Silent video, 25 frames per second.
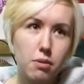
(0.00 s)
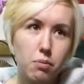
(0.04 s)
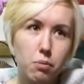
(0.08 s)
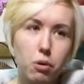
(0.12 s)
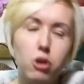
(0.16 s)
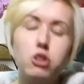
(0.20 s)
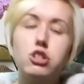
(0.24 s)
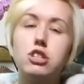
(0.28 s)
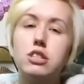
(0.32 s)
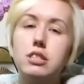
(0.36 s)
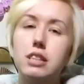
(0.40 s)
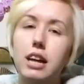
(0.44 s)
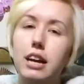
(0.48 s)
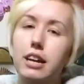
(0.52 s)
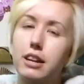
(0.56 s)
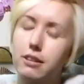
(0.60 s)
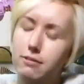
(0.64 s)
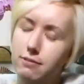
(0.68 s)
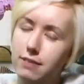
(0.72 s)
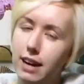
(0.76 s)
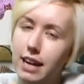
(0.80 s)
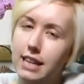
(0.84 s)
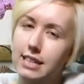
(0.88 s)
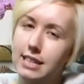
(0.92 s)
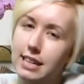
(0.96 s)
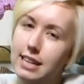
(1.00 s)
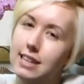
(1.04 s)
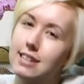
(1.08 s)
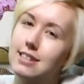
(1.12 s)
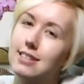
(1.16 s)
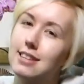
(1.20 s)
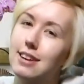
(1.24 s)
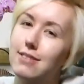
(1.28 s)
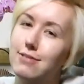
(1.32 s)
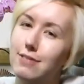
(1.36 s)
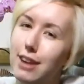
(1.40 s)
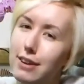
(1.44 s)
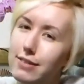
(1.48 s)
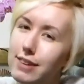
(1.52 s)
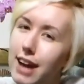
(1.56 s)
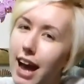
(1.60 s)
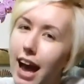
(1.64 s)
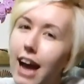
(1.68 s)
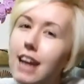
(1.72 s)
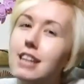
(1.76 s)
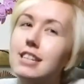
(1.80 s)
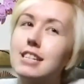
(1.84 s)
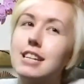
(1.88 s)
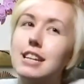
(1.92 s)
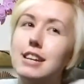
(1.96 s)
what she's like at writing, because I've never
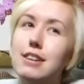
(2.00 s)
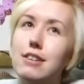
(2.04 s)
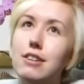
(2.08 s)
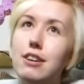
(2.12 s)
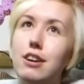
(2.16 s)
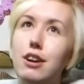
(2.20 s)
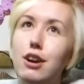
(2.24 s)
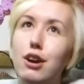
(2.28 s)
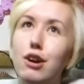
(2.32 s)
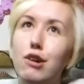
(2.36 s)
actually